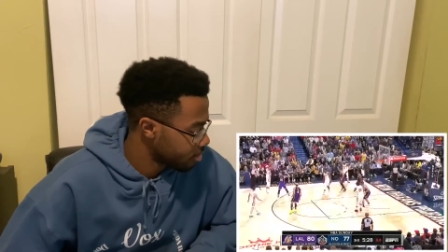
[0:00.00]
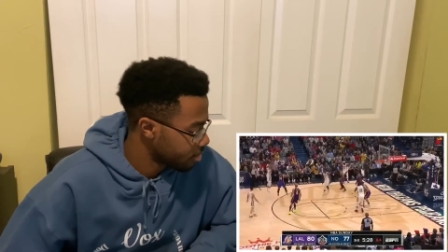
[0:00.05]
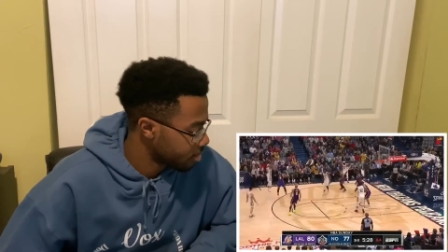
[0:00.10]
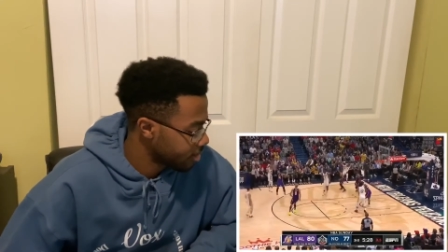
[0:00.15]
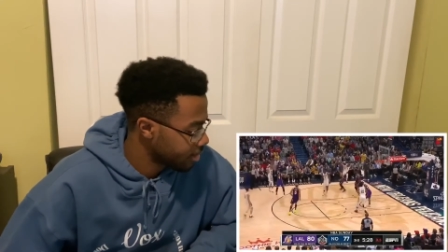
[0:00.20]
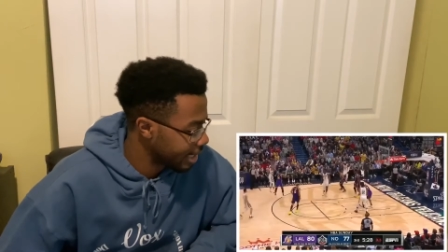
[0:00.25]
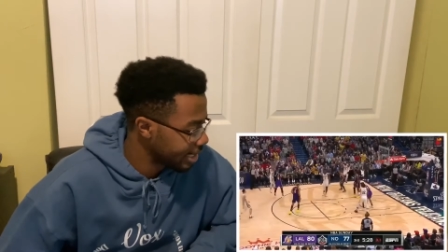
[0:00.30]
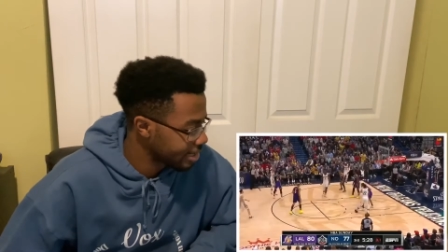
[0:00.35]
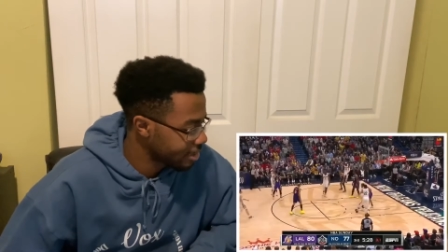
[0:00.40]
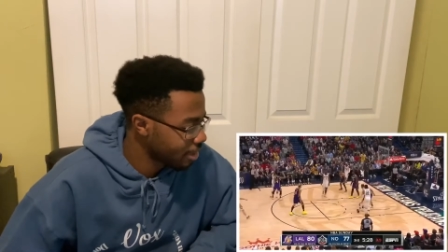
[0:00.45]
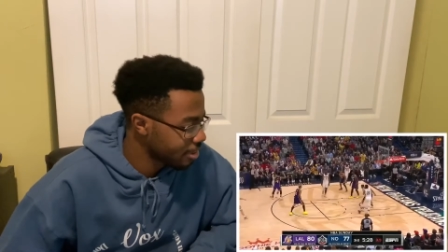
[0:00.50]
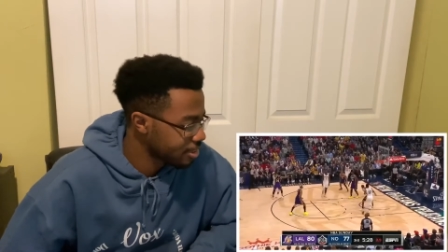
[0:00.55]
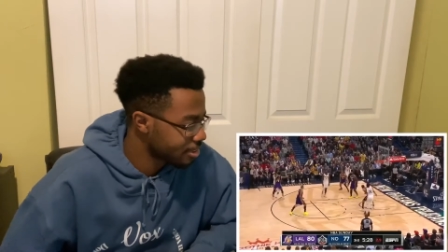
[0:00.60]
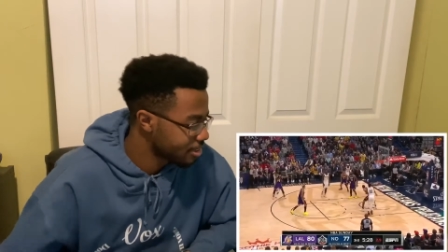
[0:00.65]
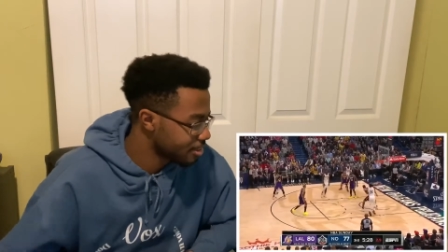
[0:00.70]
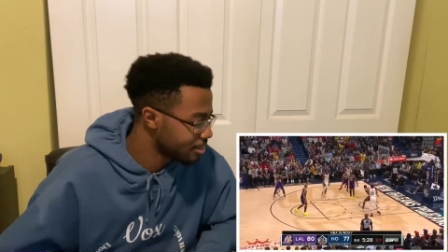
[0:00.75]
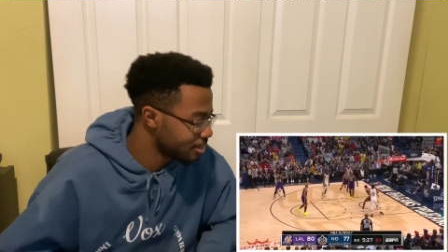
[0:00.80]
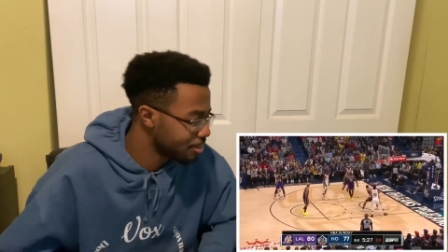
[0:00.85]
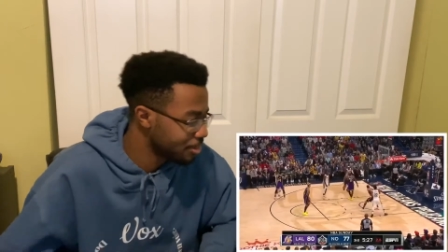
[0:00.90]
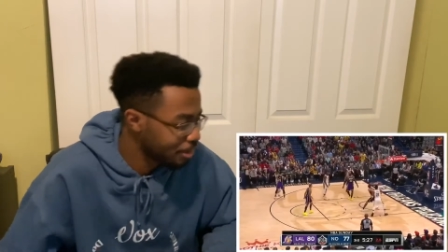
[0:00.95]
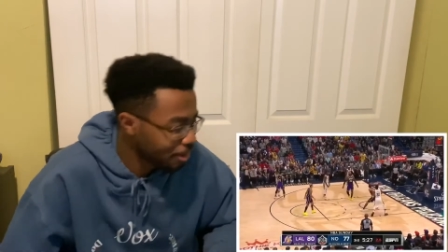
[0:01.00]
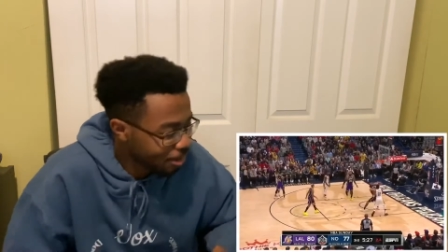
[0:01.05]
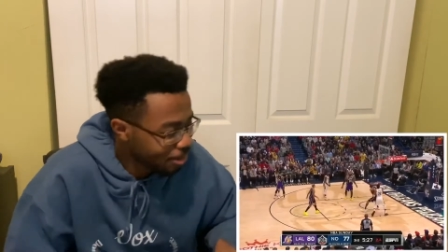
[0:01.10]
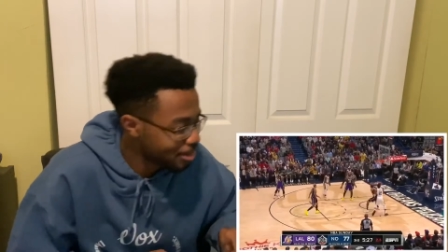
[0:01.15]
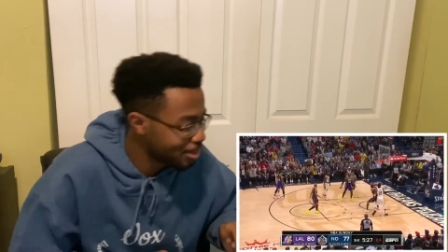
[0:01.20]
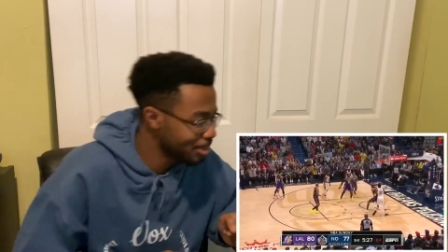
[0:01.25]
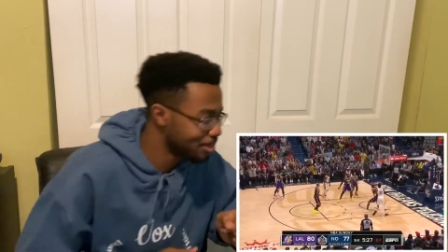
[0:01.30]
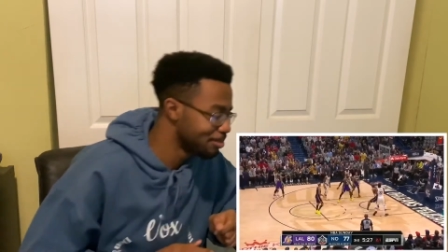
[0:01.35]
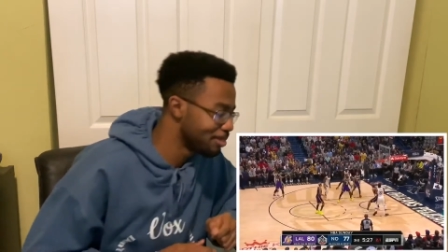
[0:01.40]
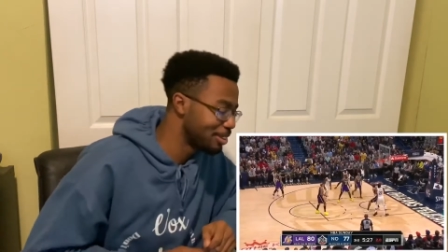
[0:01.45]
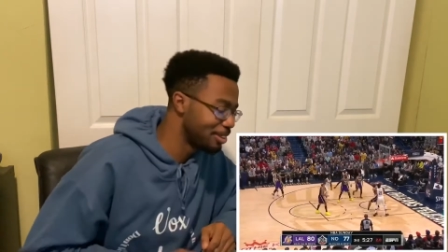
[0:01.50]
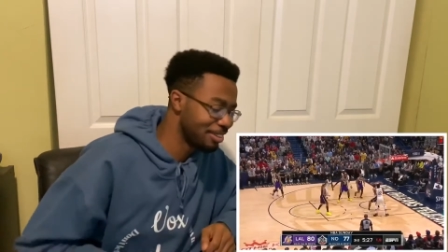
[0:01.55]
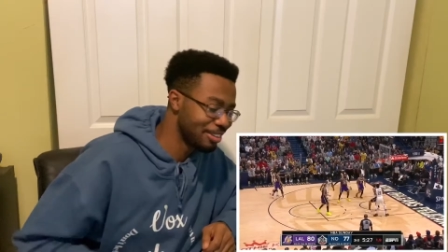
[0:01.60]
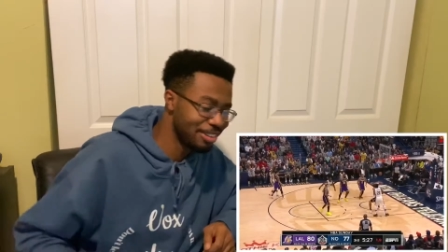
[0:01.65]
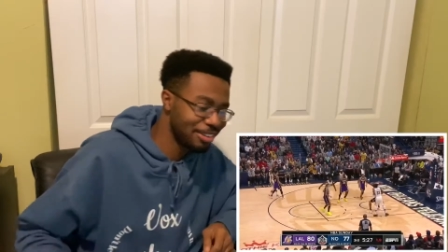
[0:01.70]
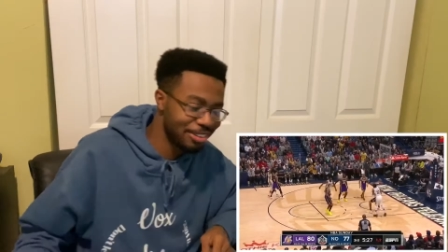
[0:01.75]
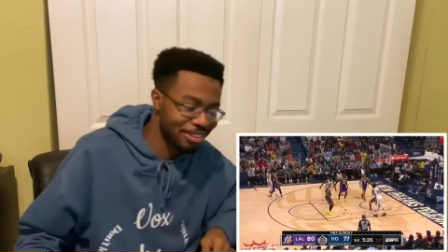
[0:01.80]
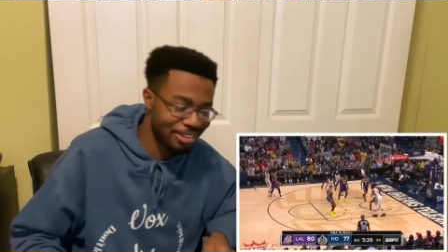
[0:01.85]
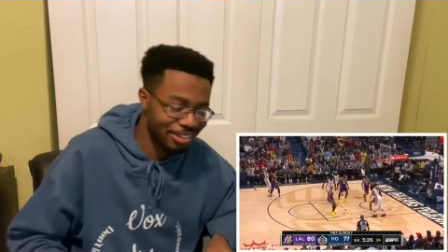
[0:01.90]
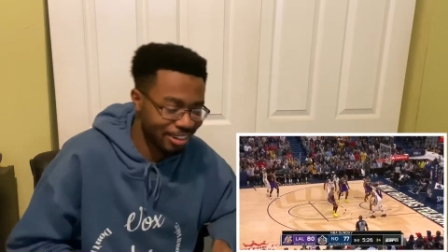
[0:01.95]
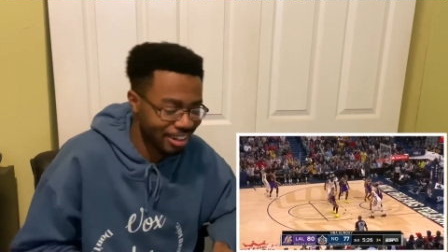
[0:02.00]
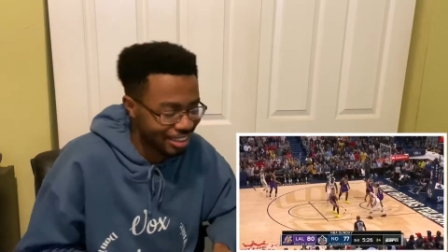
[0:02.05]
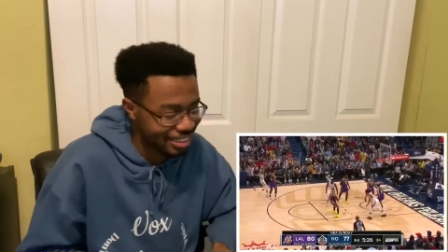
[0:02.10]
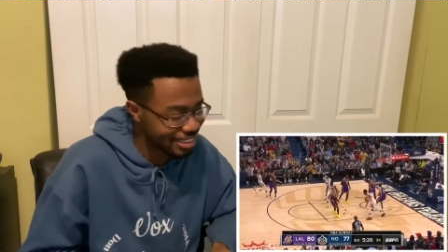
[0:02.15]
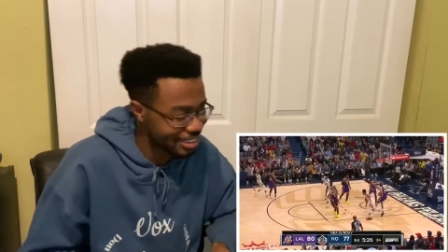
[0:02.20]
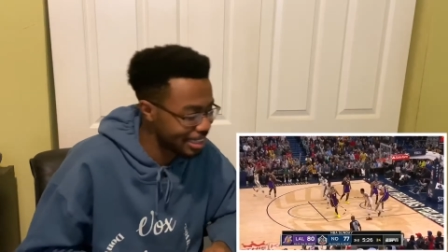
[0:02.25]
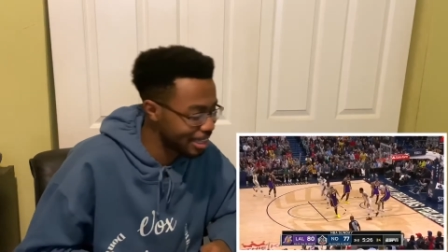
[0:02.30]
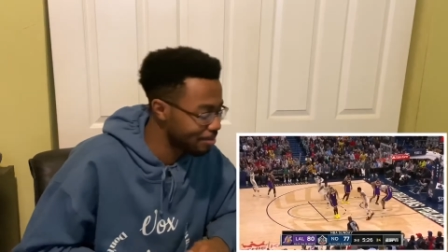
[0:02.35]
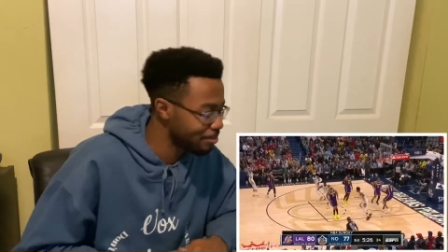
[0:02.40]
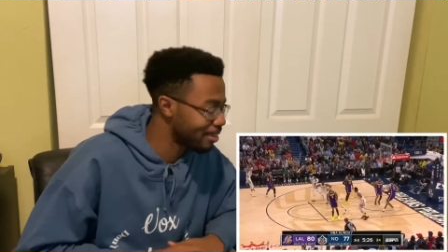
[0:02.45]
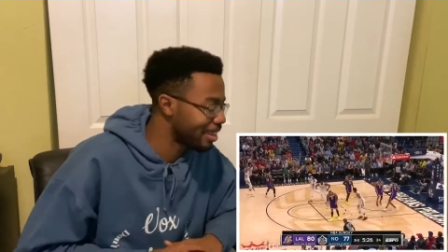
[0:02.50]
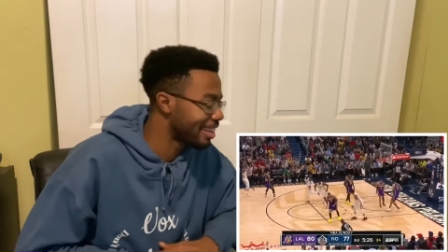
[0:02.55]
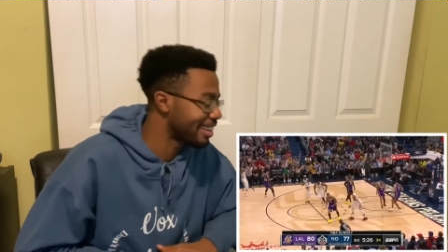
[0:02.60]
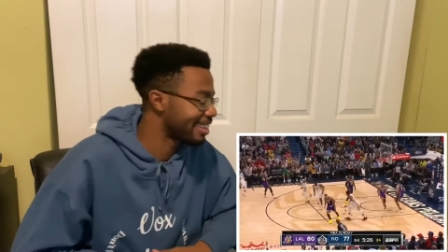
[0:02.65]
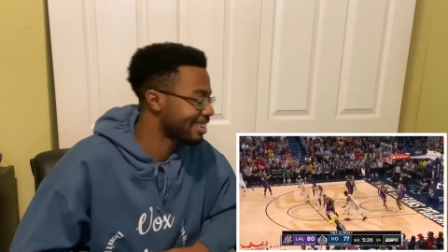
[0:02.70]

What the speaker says: That's lost his little go-to move, a little cross step back.